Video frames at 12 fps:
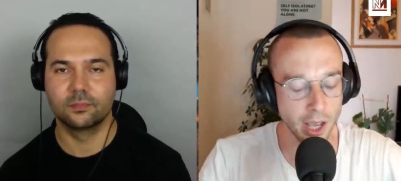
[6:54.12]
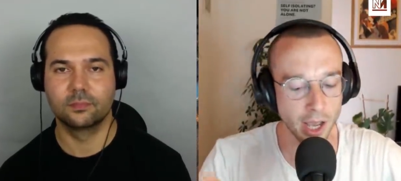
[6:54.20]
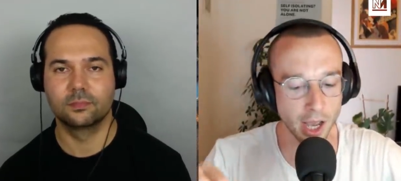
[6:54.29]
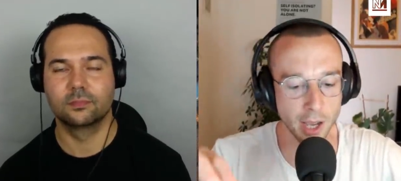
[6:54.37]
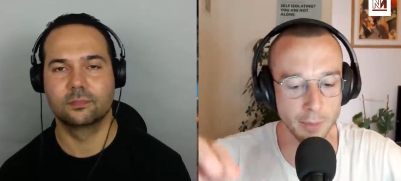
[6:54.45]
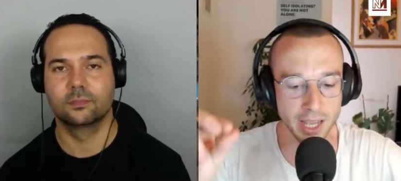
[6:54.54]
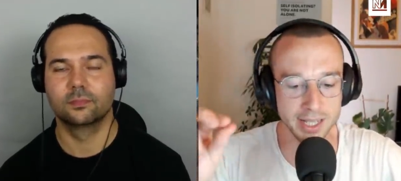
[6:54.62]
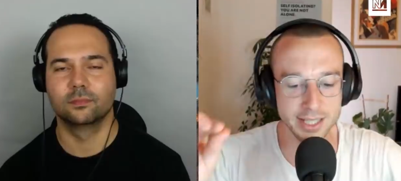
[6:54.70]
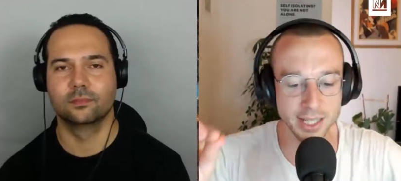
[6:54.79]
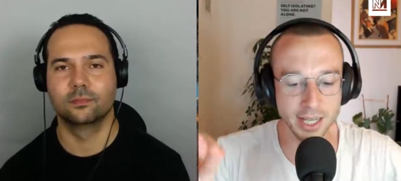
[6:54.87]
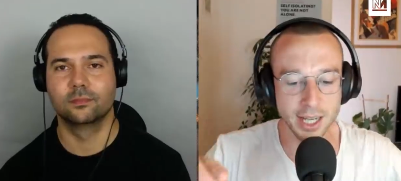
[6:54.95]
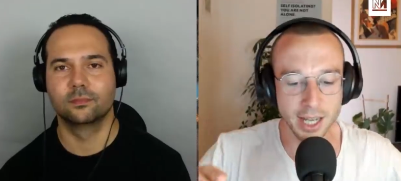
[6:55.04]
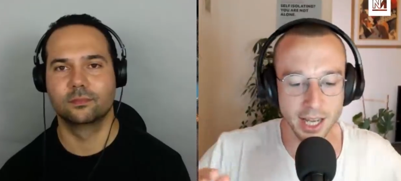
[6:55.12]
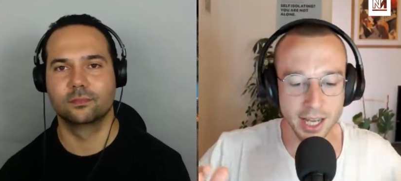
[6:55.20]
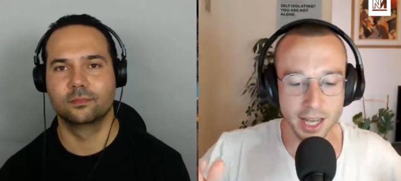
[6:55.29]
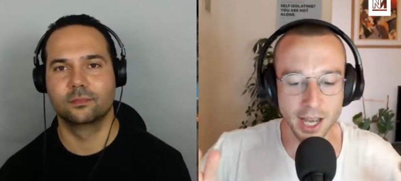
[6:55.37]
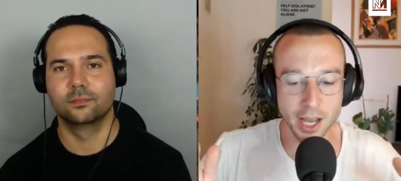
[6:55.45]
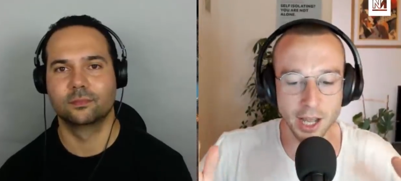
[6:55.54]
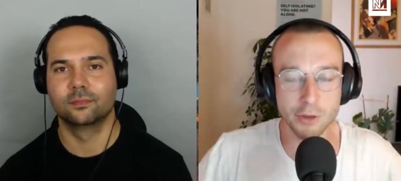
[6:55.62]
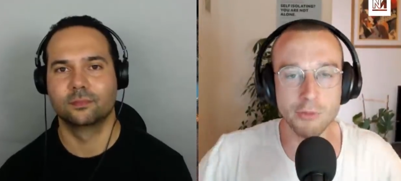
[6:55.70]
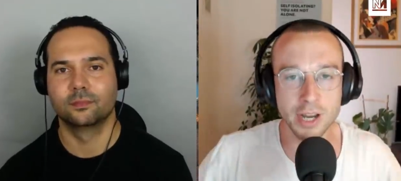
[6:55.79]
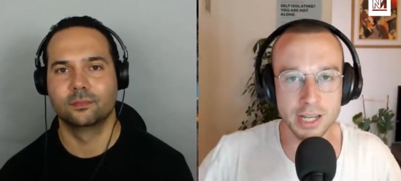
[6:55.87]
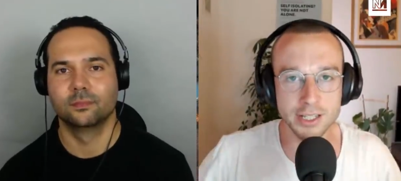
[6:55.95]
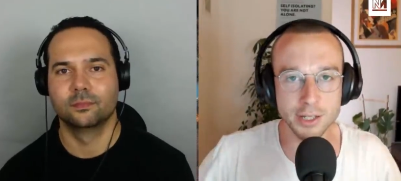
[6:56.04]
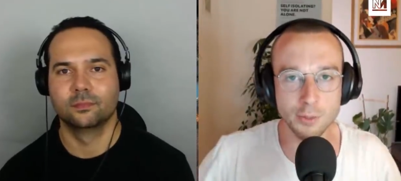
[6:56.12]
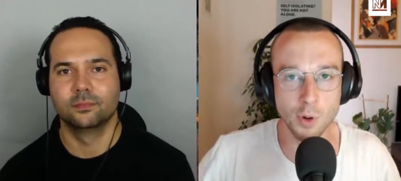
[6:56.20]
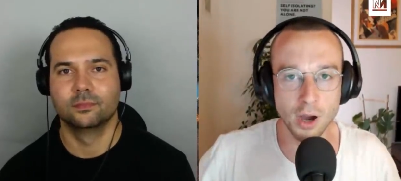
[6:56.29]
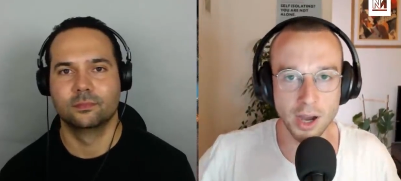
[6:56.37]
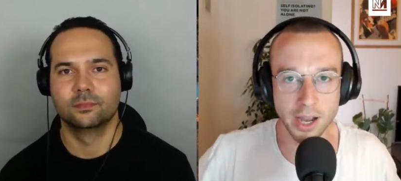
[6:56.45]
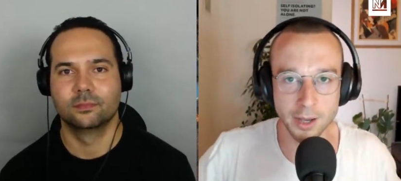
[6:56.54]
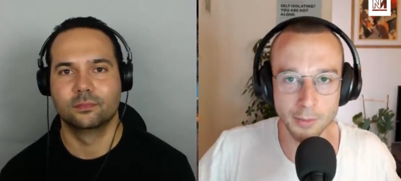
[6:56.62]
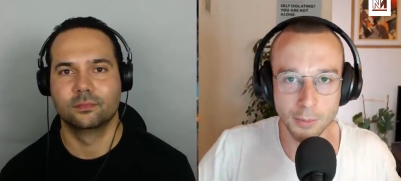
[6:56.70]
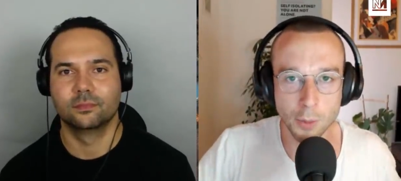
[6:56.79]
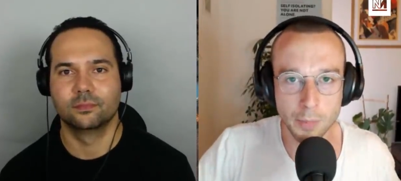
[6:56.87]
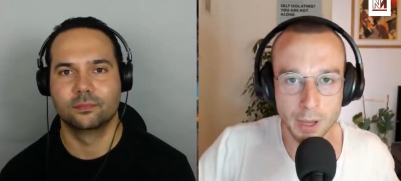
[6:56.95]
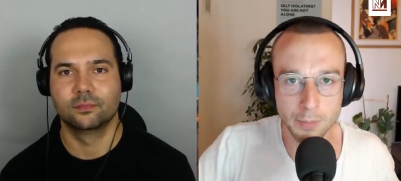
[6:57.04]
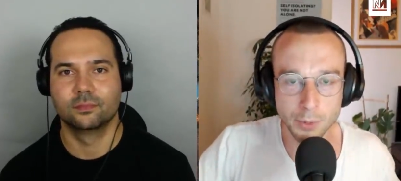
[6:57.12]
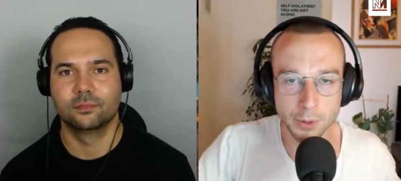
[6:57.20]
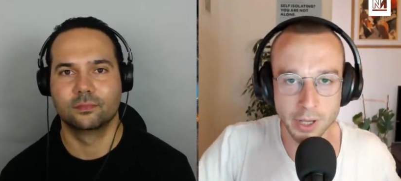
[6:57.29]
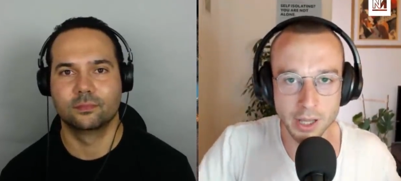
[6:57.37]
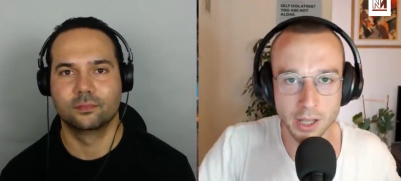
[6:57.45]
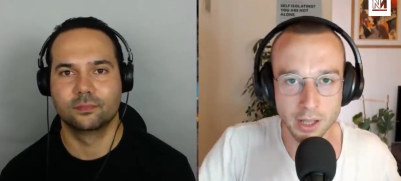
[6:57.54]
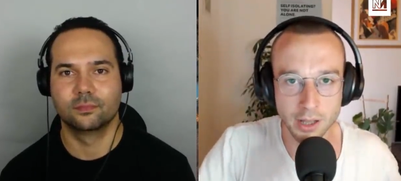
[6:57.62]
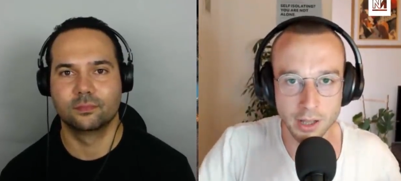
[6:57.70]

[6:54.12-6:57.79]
Speaker 1: Um, is that uh, the reason why more people in the,